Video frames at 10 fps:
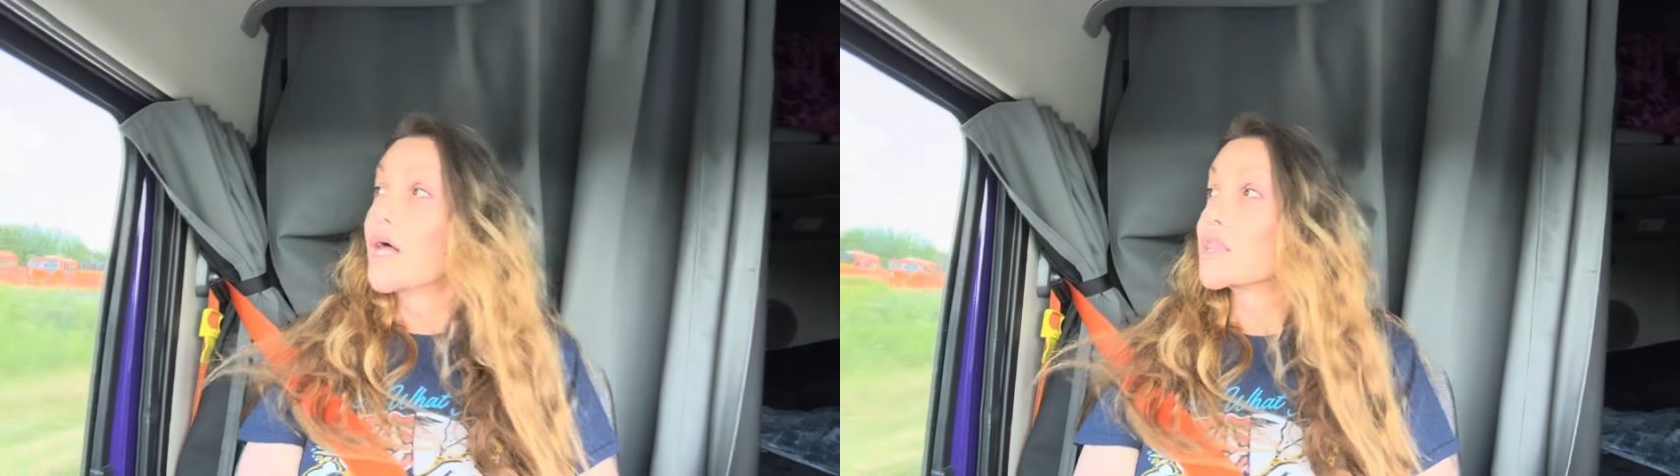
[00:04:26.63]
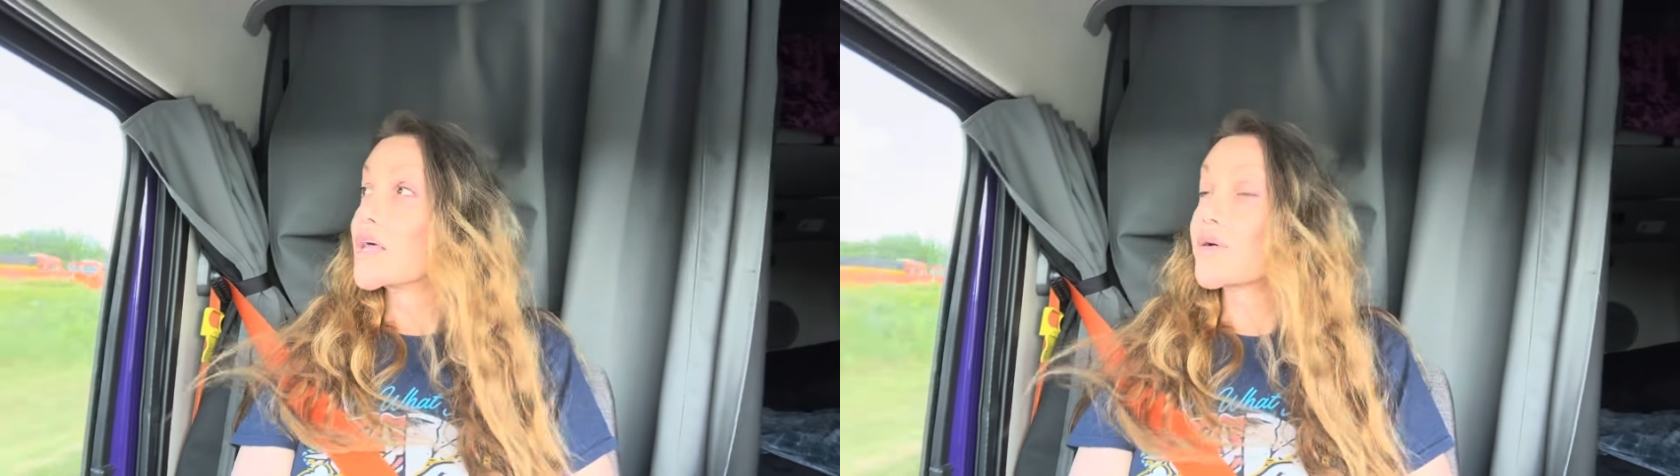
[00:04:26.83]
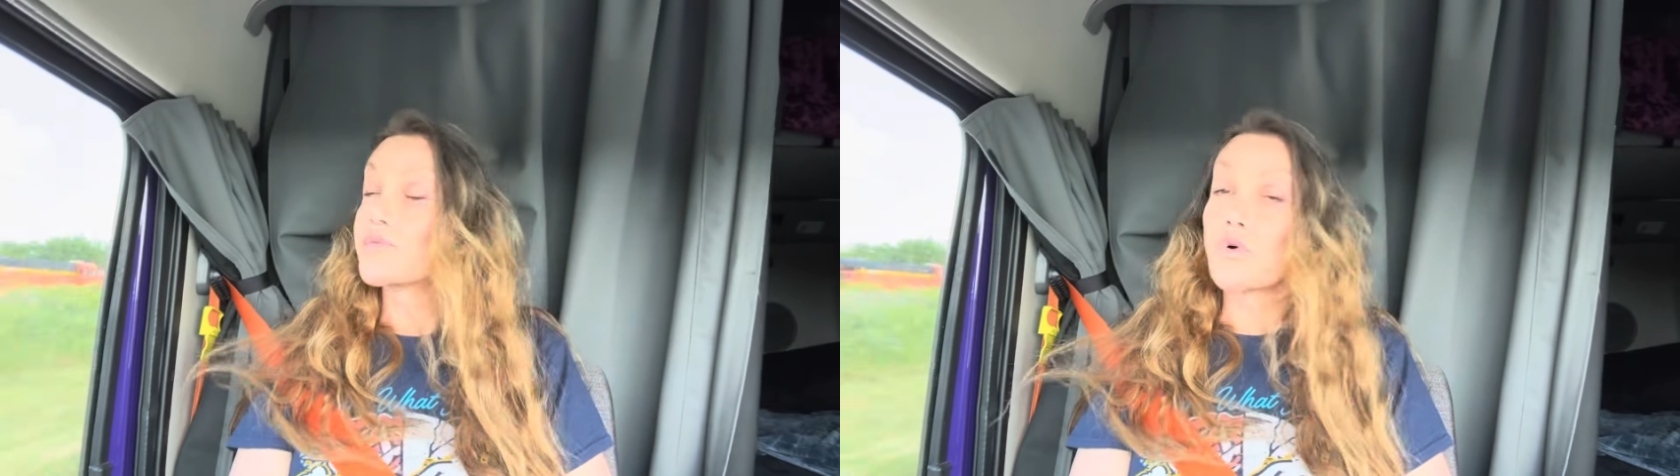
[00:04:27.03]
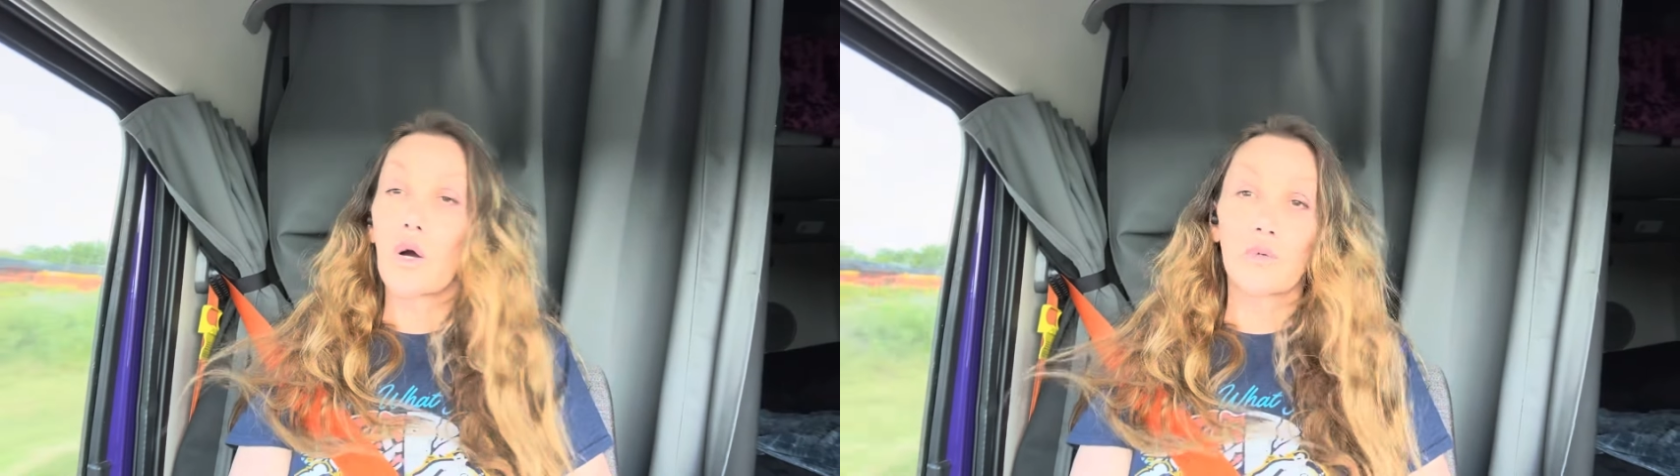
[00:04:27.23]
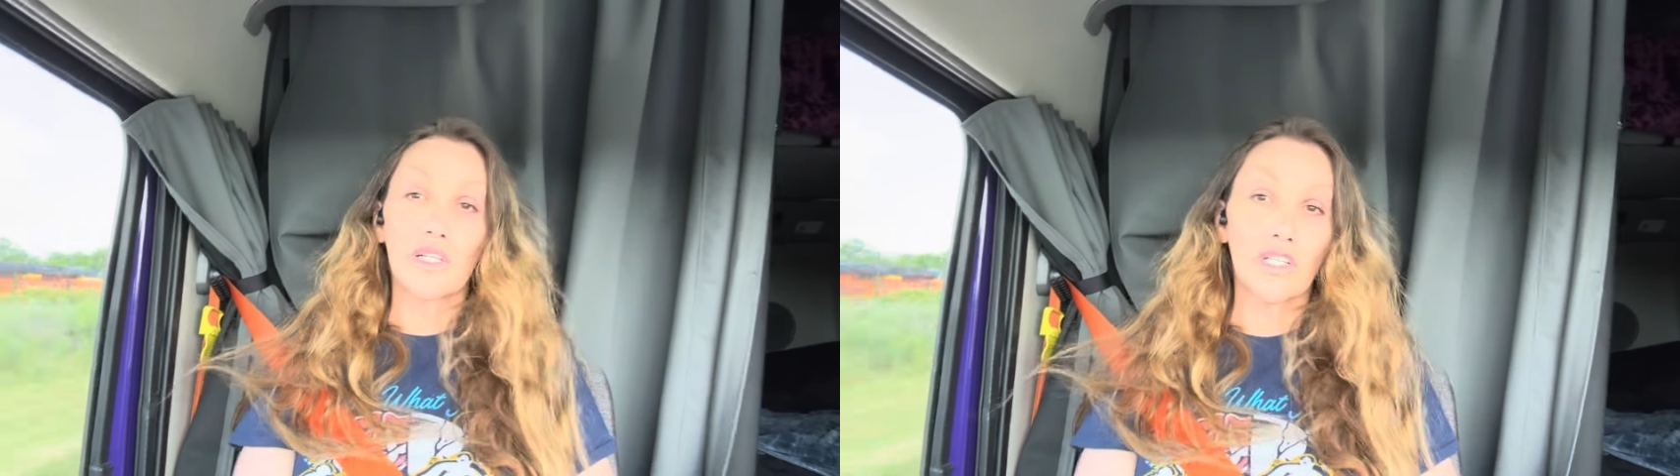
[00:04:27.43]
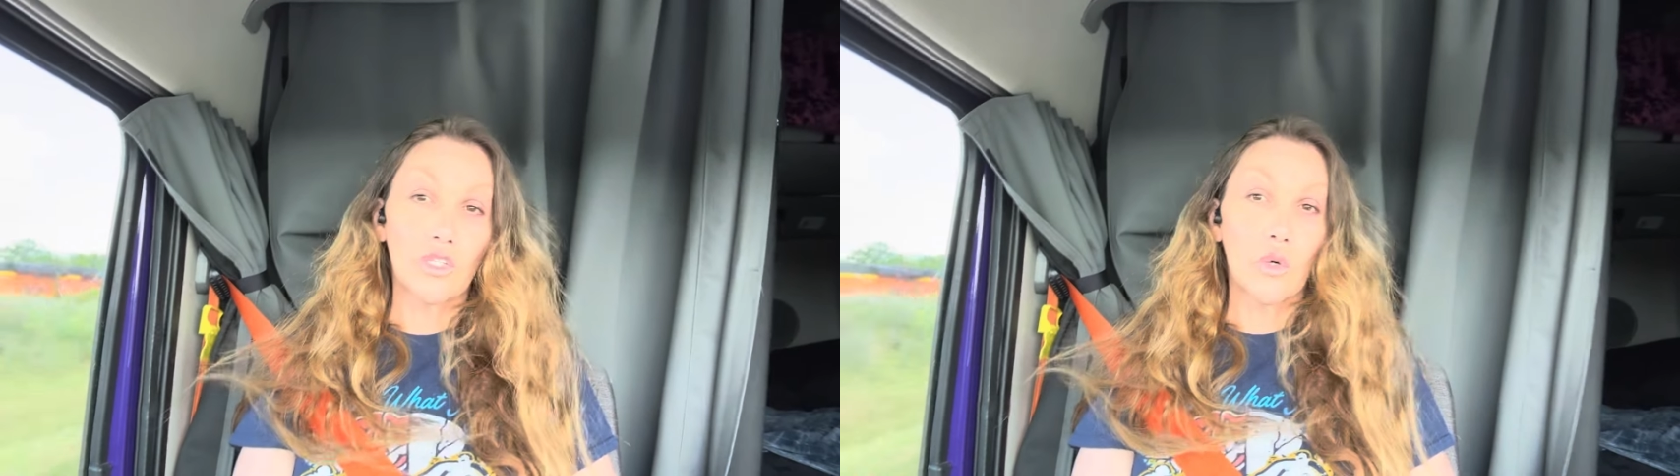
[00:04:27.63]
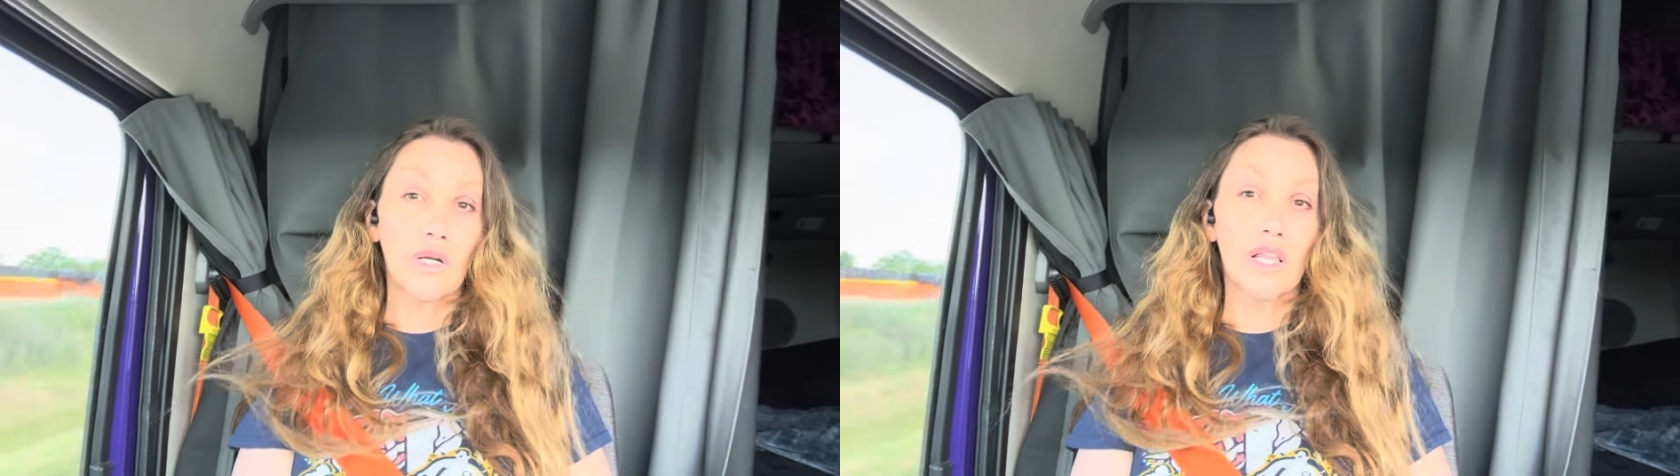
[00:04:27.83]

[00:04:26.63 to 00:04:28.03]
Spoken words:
Looking forward to doing a